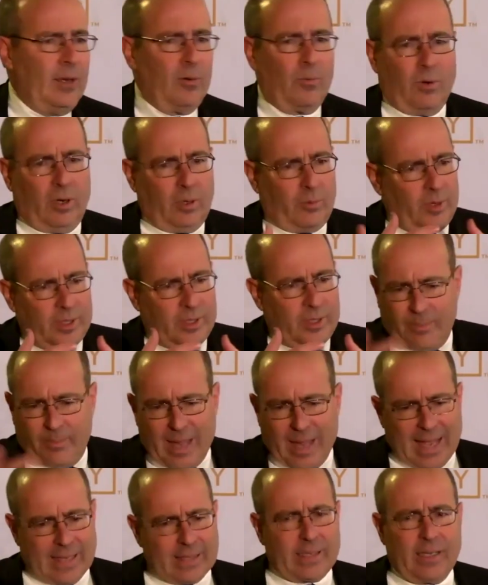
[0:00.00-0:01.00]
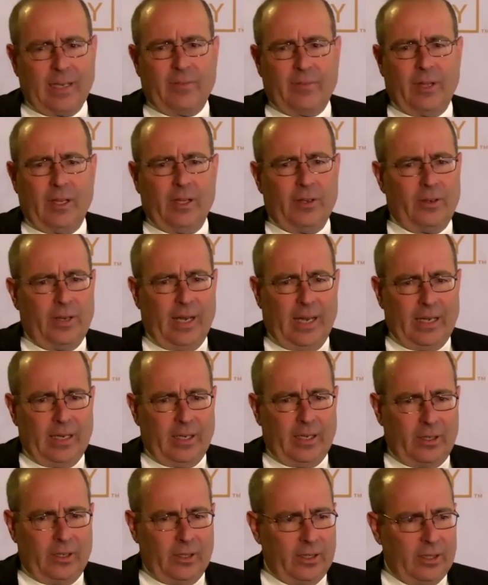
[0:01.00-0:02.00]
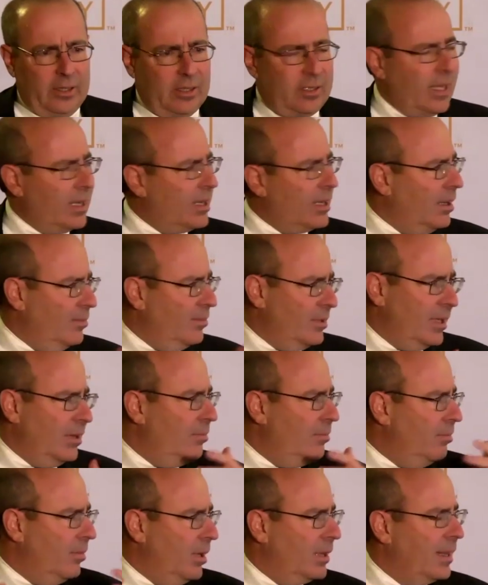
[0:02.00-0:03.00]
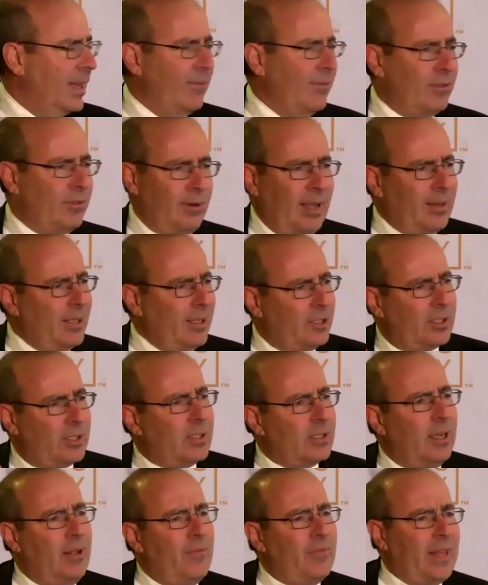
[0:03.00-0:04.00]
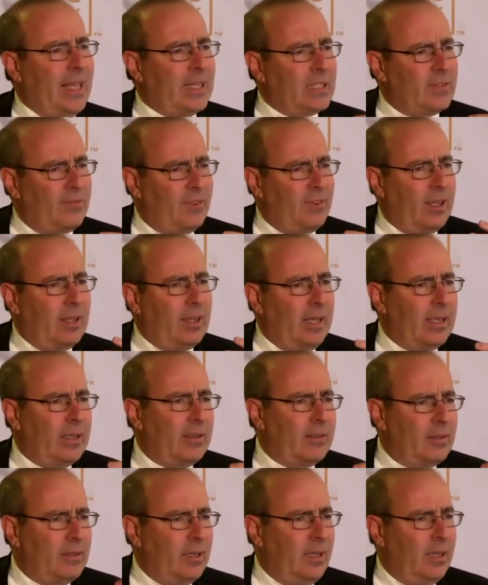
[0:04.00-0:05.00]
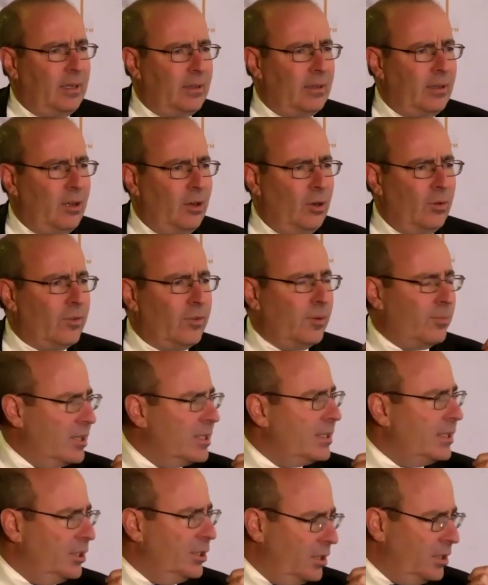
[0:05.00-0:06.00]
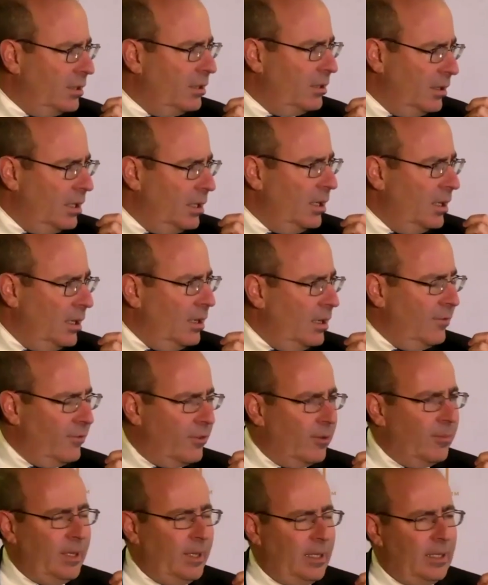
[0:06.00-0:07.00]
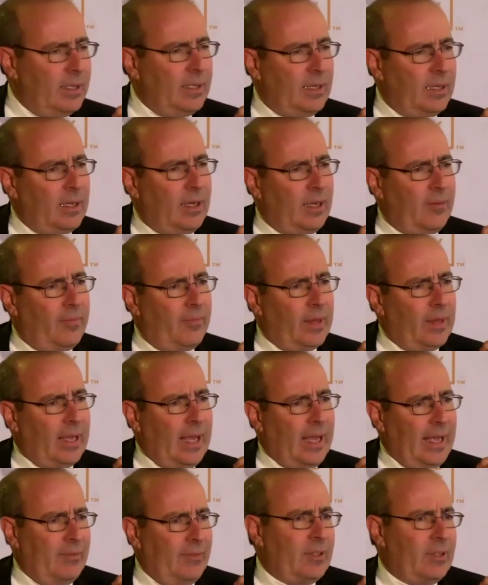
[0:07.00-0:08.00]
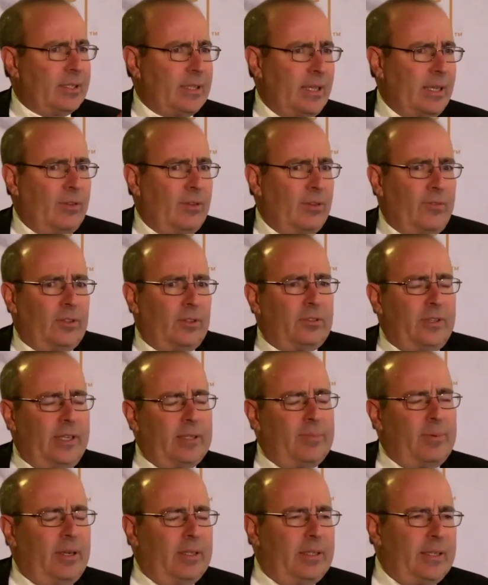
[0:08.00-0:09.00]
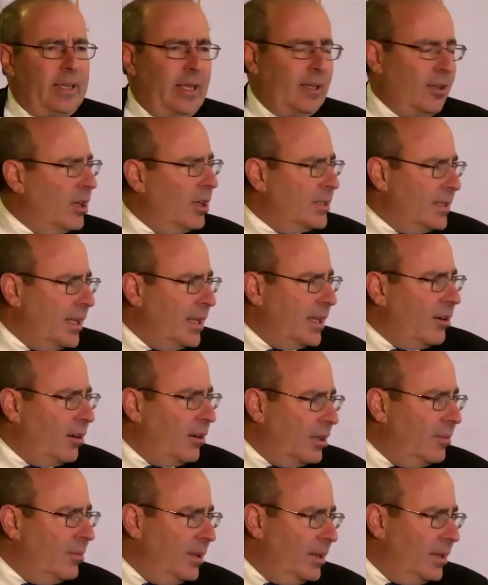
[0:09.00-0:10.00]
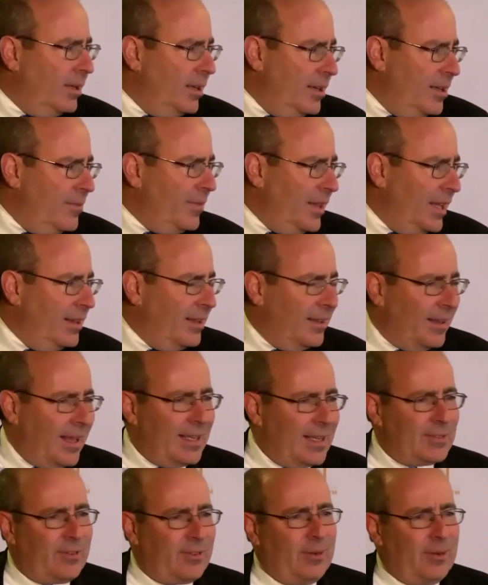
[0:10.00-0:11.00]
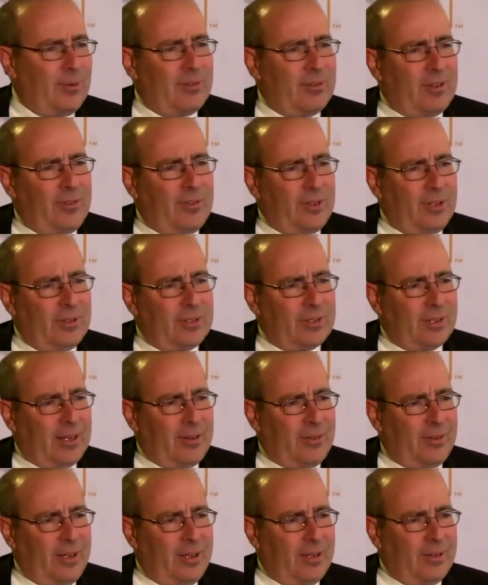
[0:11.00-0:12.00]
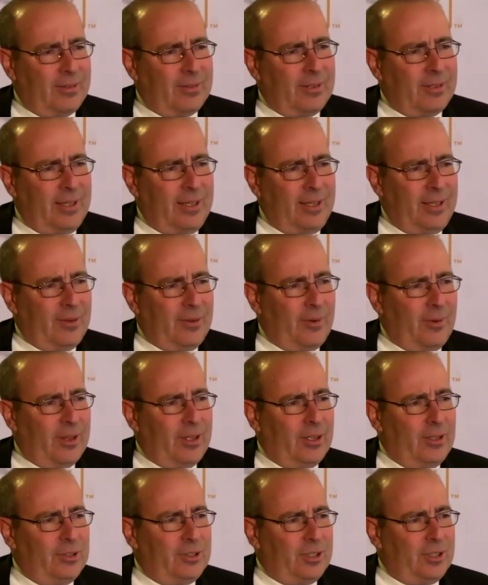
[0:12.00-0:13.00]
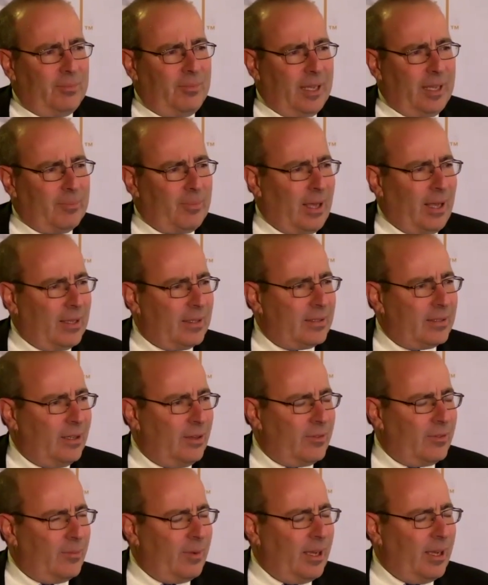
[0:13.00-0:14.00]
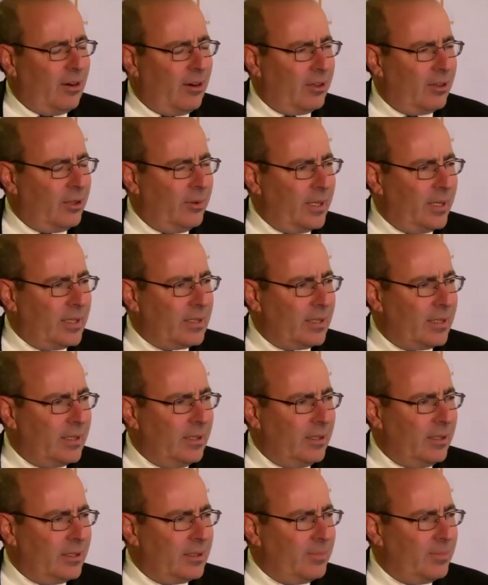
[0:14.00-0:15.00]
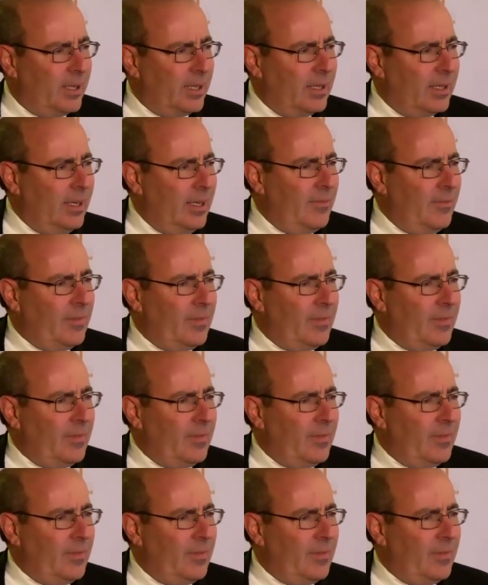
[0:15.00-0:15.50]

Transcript: In a world where it's a basket of 180 goods that comes in month after. That's felt like over precision for me. I have to say with full transparency, I lost that argument in the last framework review. So I don't know whether you should make policy over my arguing skills, but